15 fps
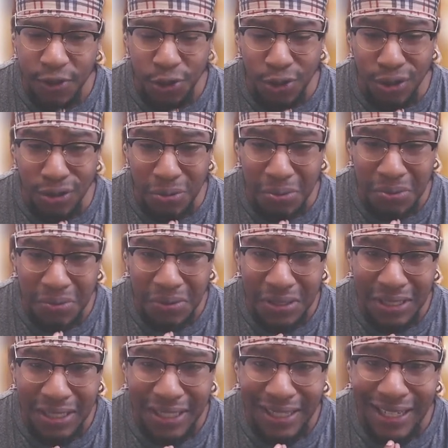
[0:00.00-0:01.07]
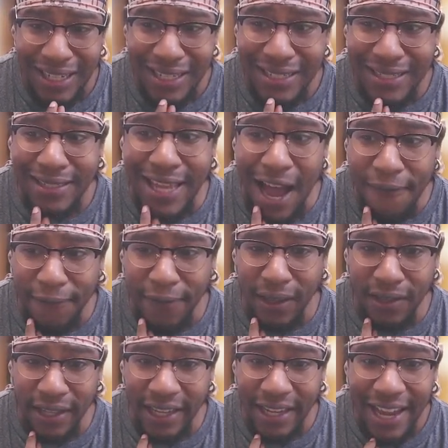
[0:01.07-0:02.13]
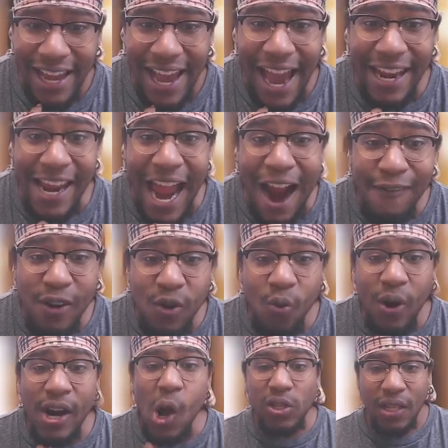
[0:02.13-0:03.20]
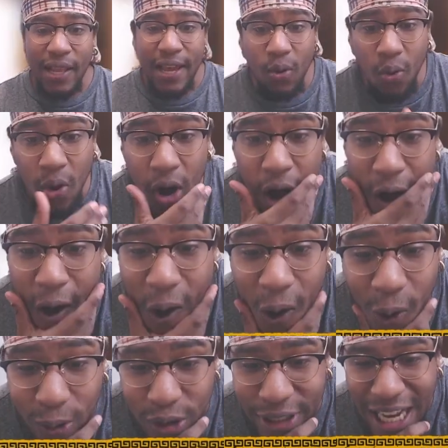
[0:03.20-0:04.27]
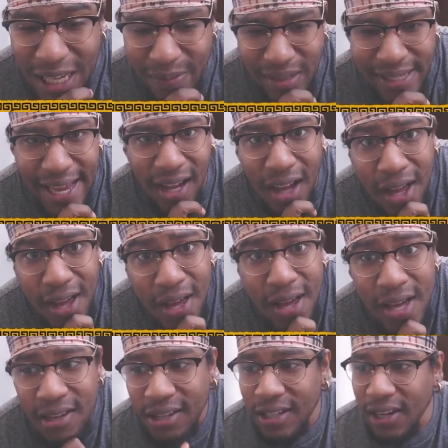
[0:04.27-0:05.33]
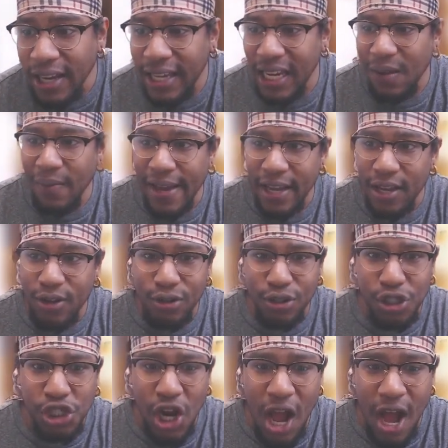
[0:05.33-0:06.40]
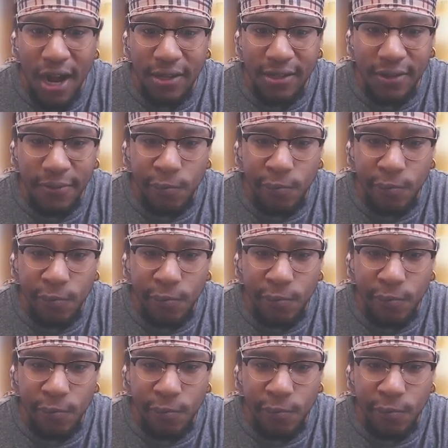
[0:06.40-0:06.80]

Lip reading: True. Definitely. And everyone goes, I'm like, whoa. Jasmine's like, huh? Look at him, like, shocked.